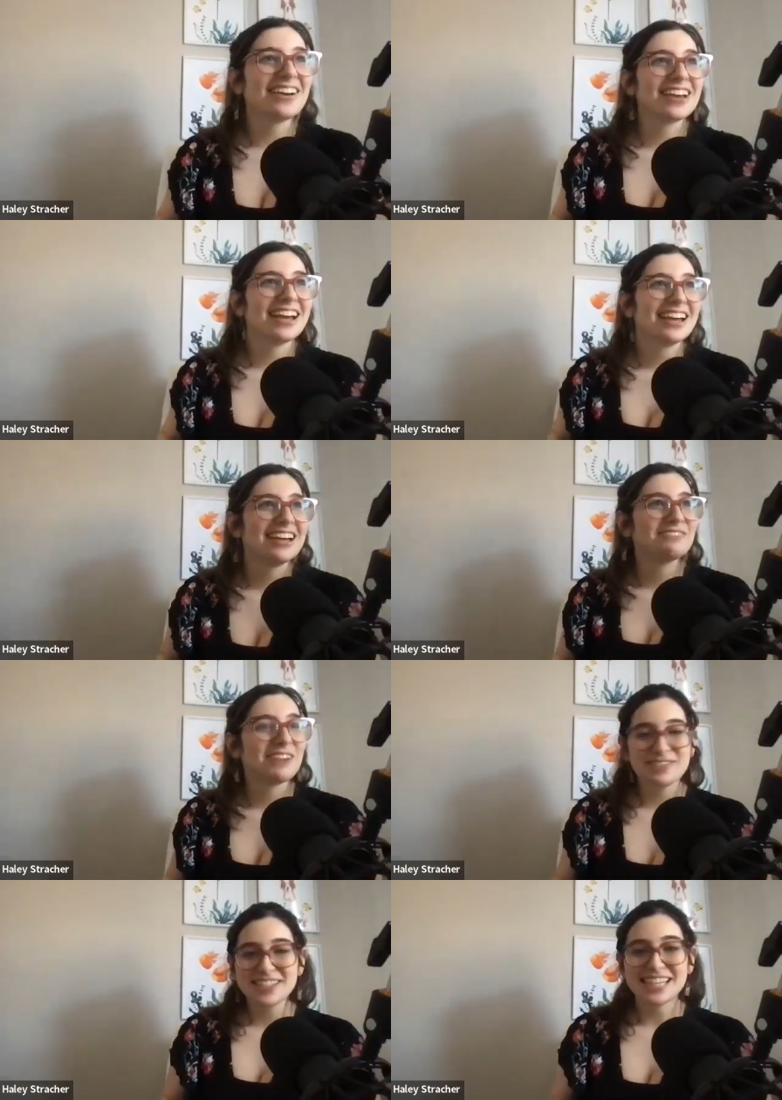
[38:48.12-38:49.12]
okay,
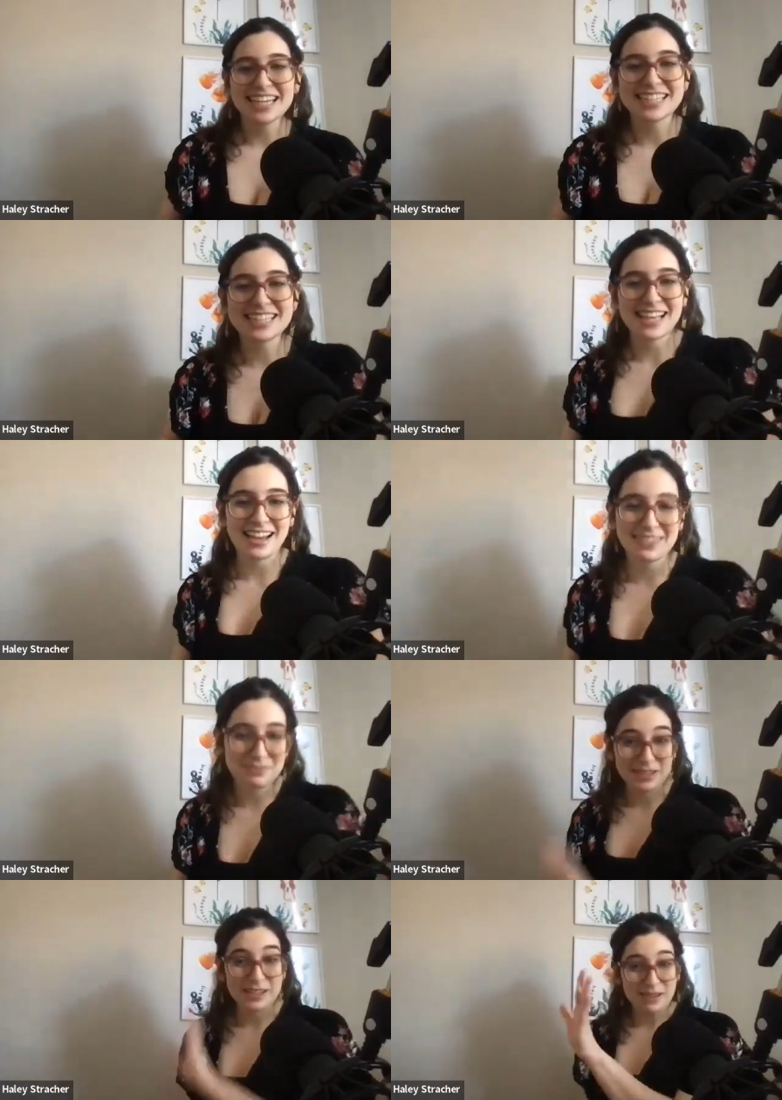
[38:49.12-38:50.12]
my mistake is I
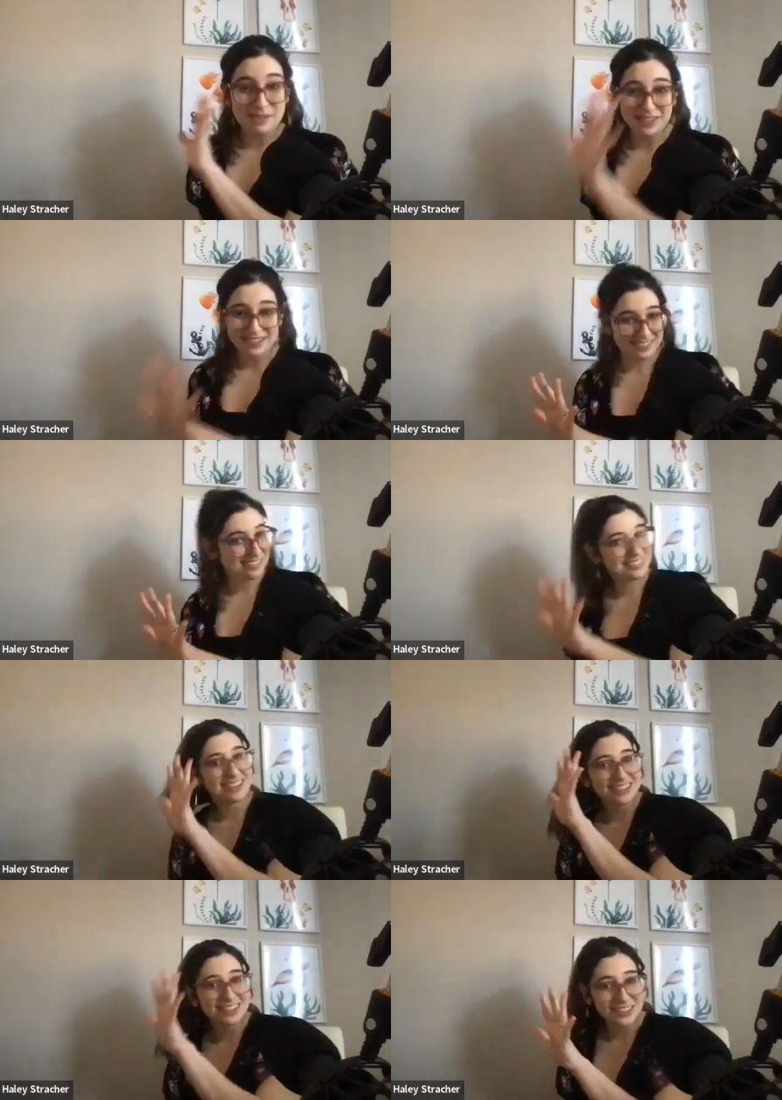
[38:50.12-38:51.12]
it might be a little
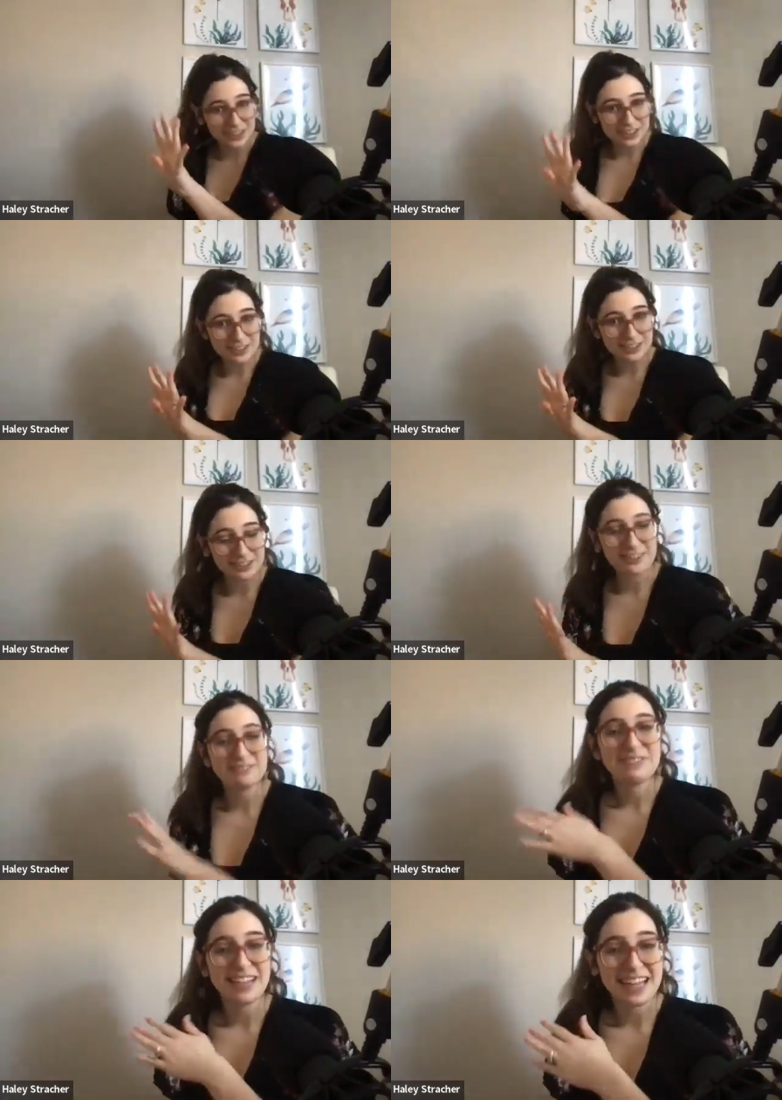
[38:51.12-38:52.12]
untraditional,
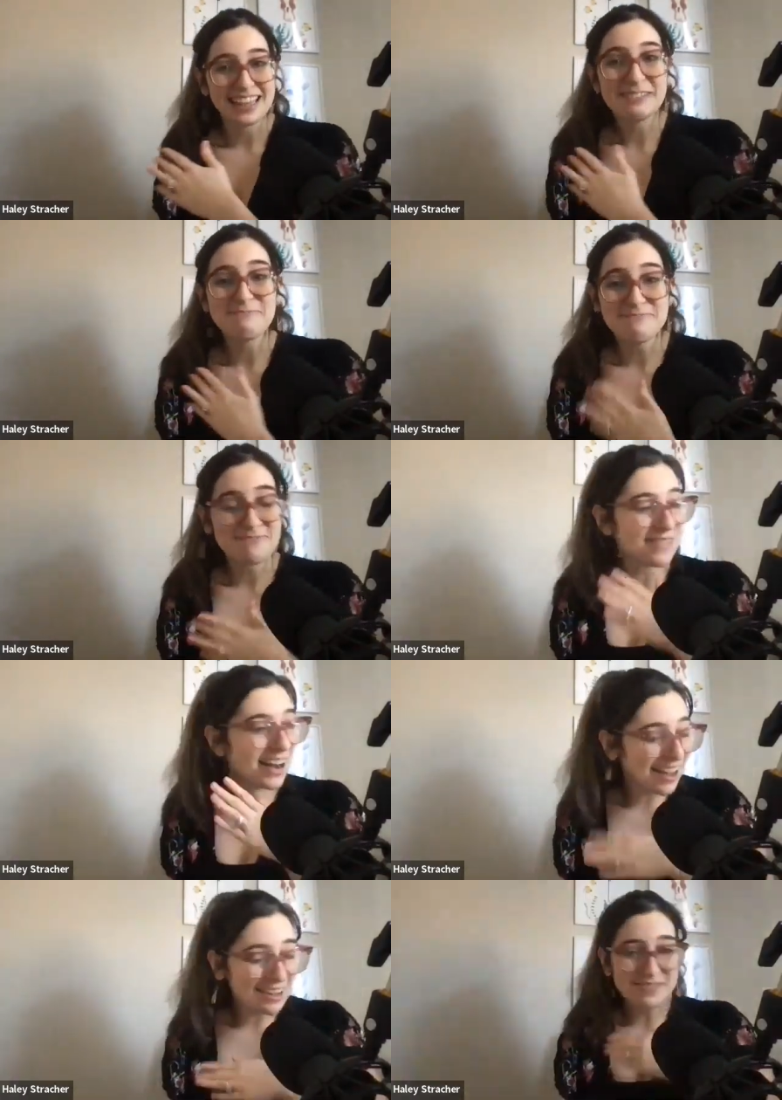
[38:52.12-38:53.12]
but I think
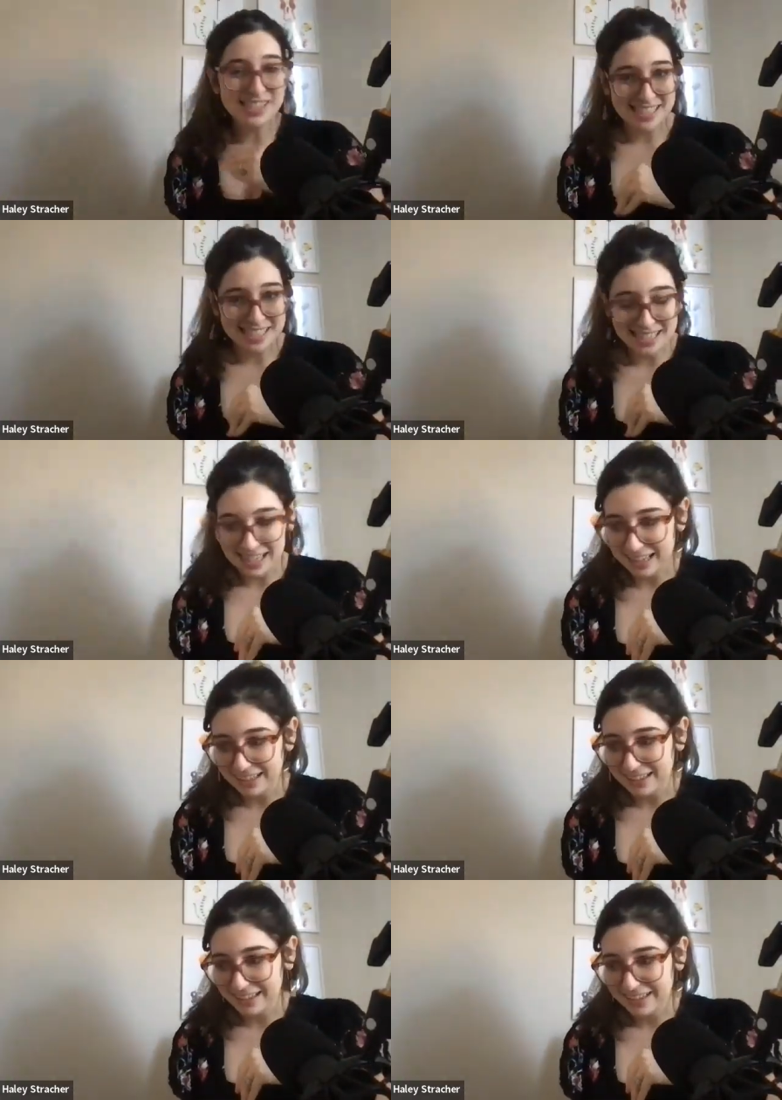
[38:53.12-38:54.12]
my
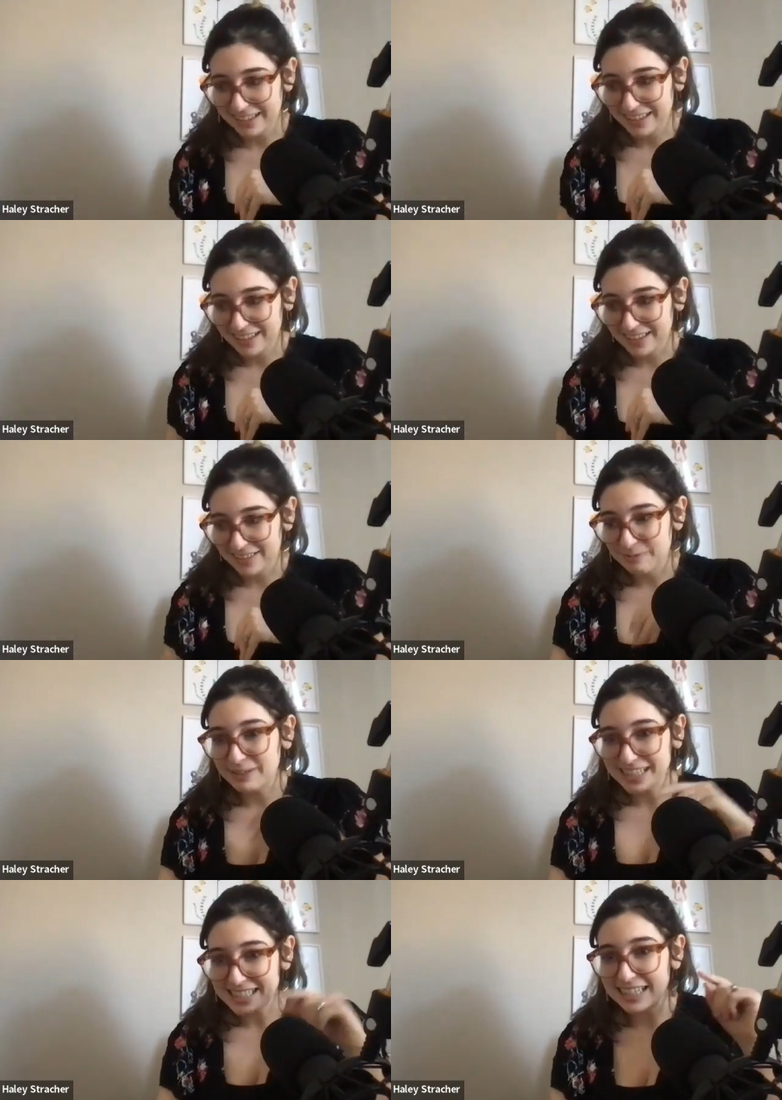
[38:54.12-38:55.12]
mistake, the
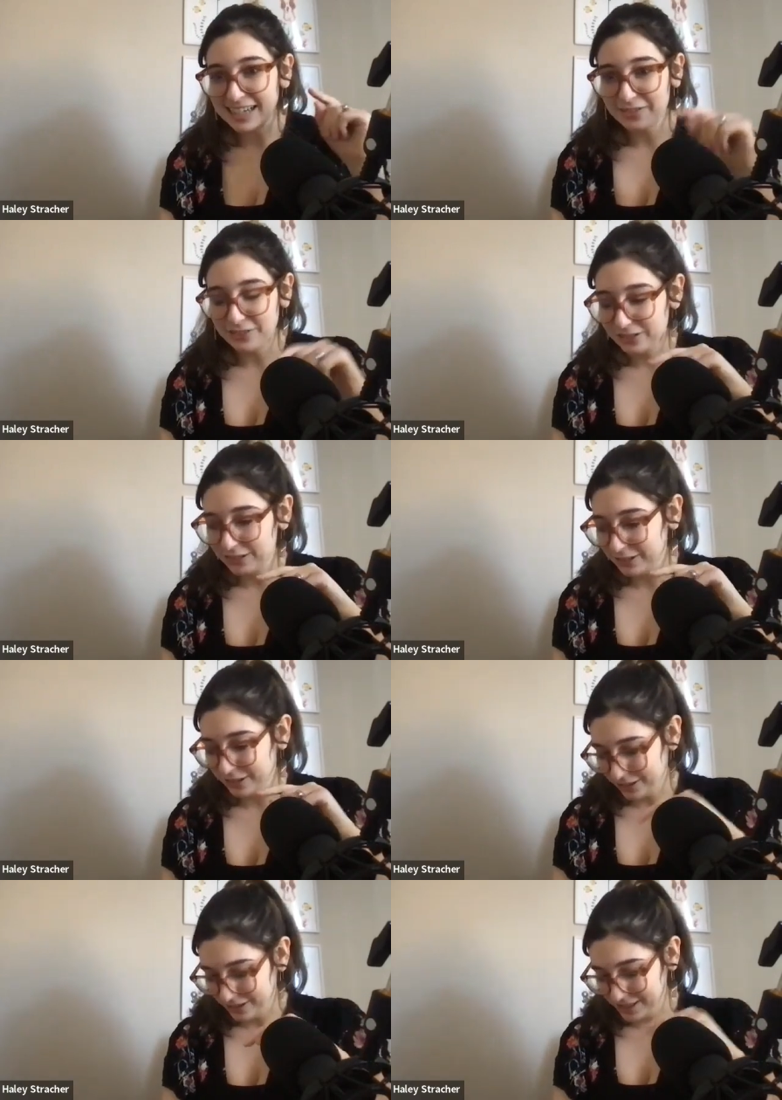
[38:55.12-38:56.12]
biggest thing I've
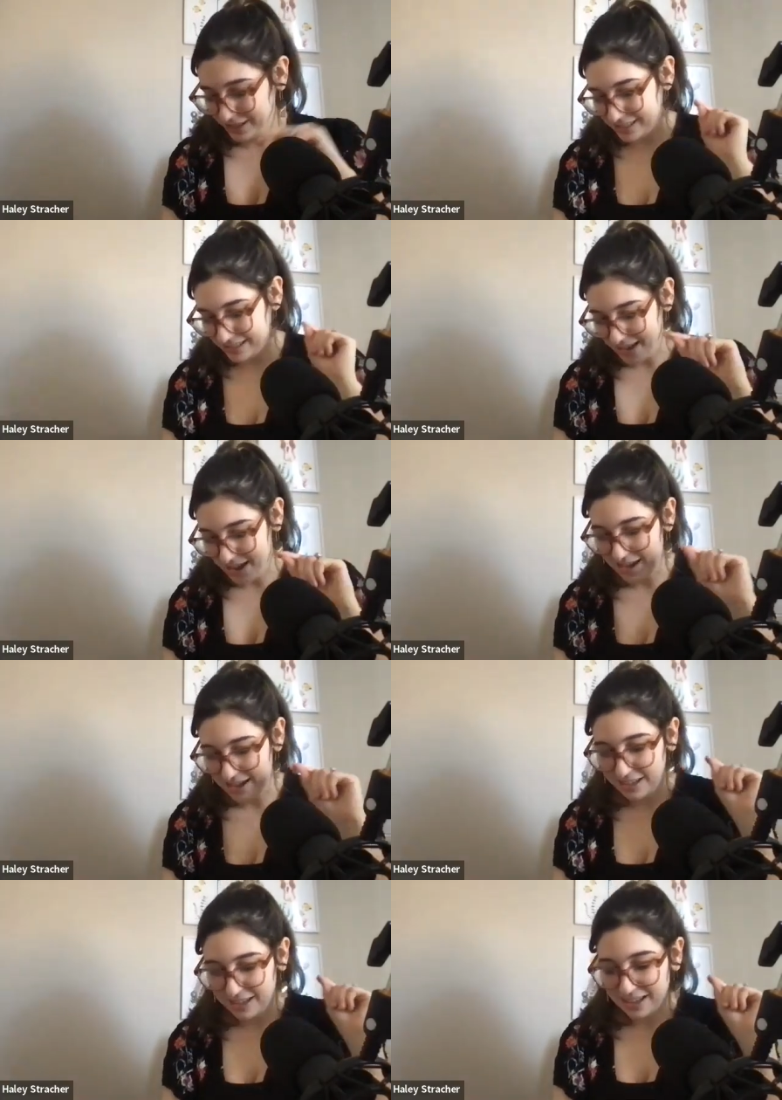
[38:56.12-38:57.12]
learned is
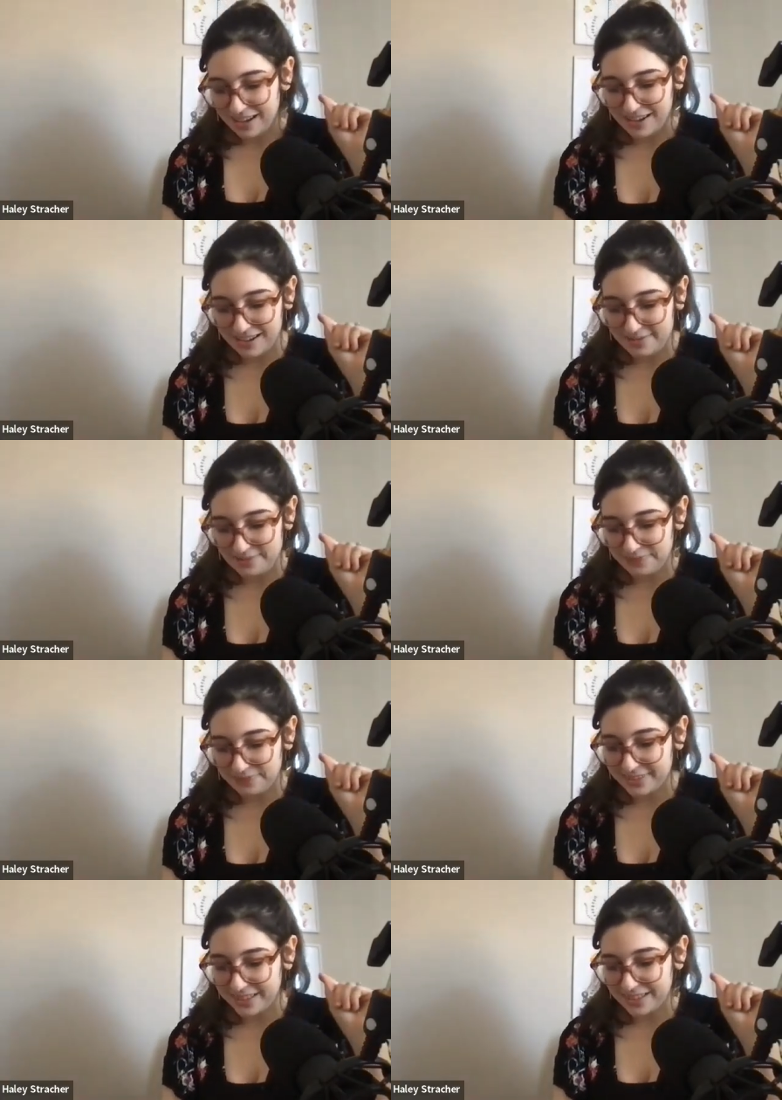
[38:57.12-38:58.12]
that
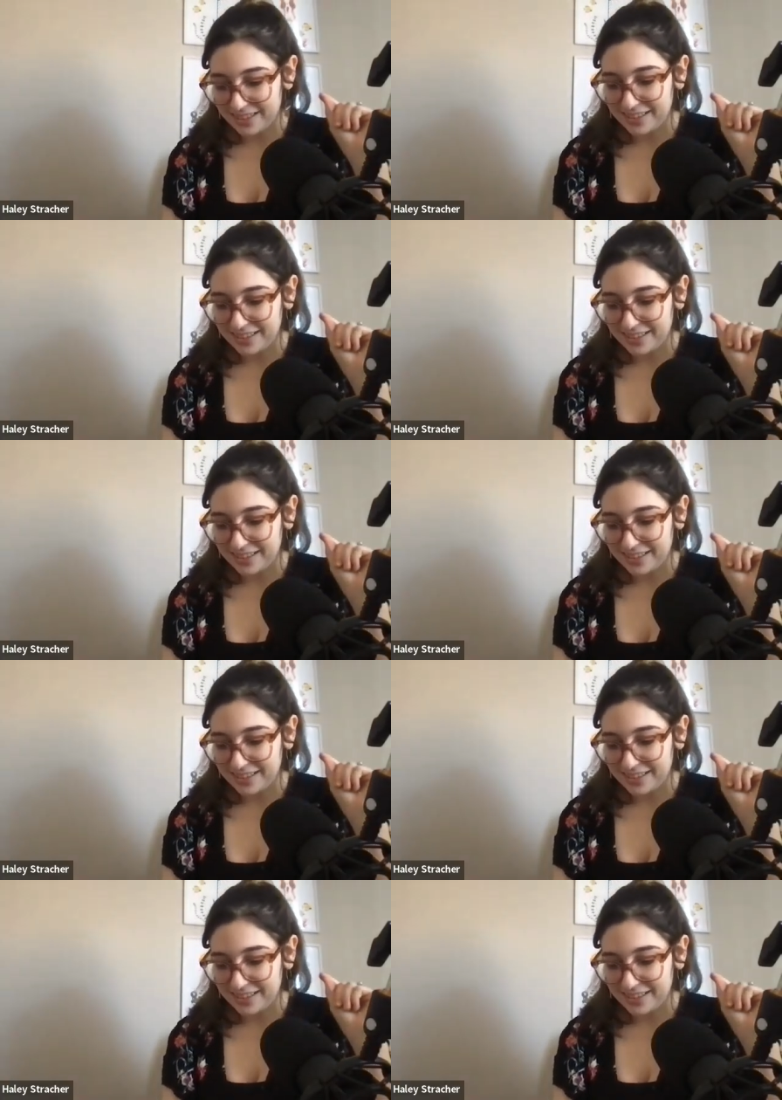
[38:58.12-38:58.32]
um,